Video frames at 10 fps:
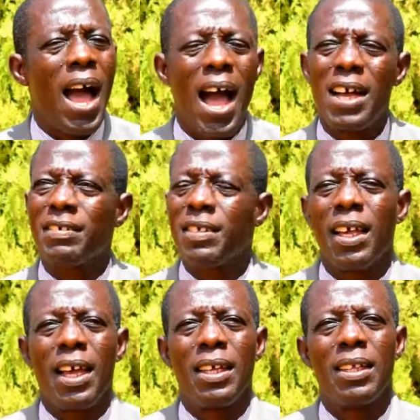as
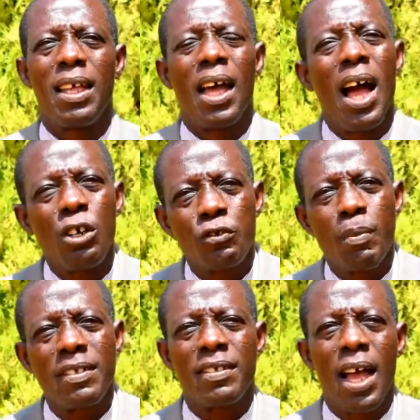a
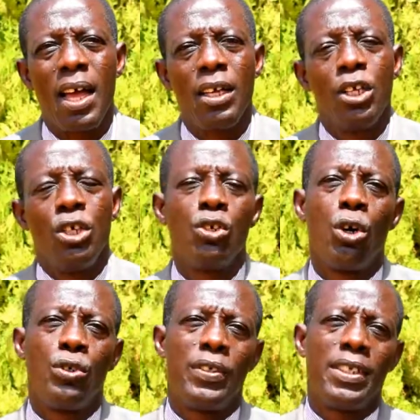housemaster,
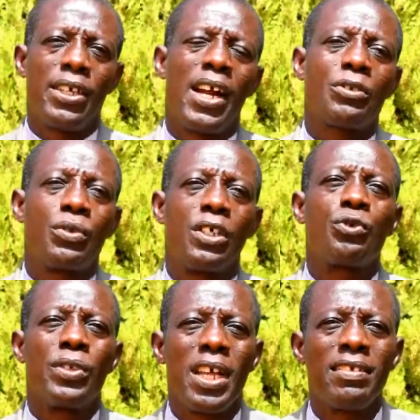you interact with the
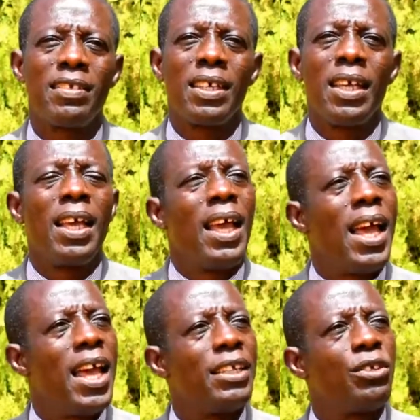students
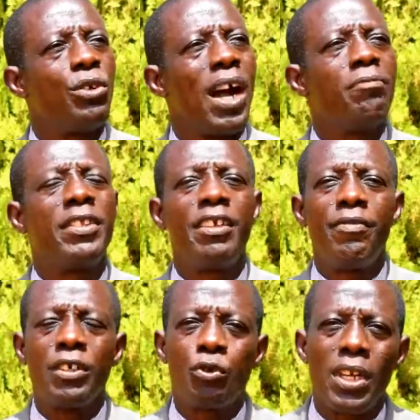and you have
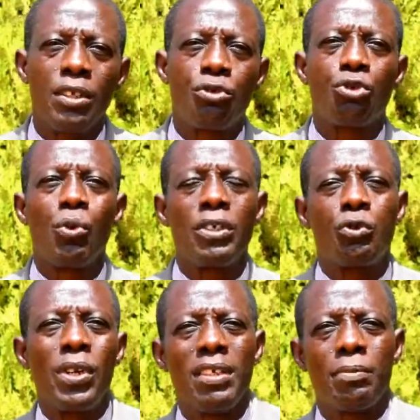deviant students, truant
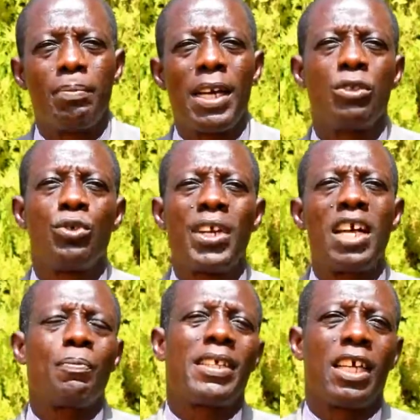students, but you try
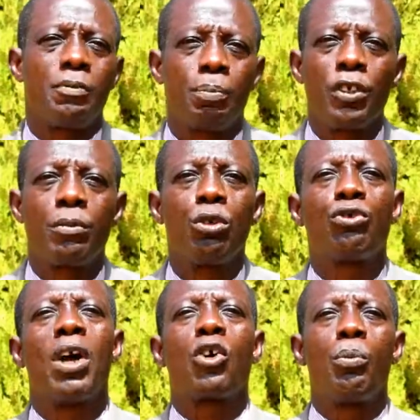as much as possible
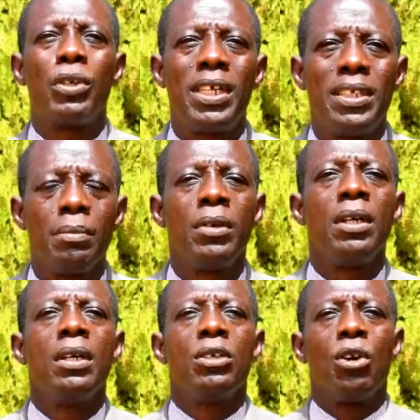to accommodate them,
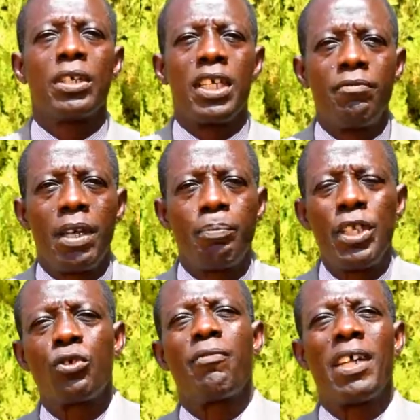or give them
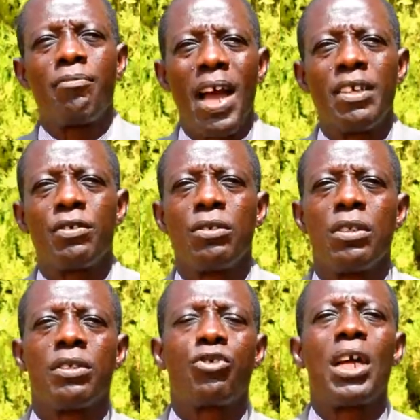piece of advice,
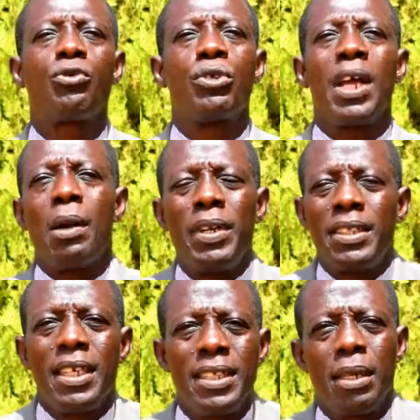try to
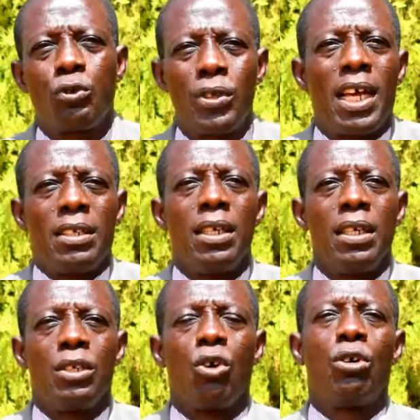rehabilitate them so that
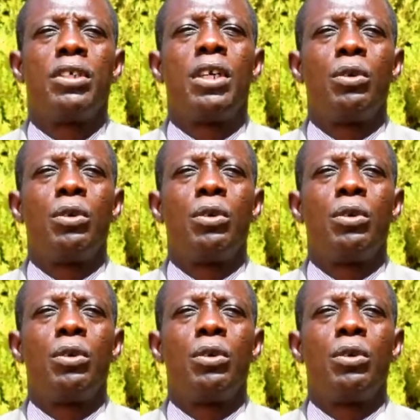they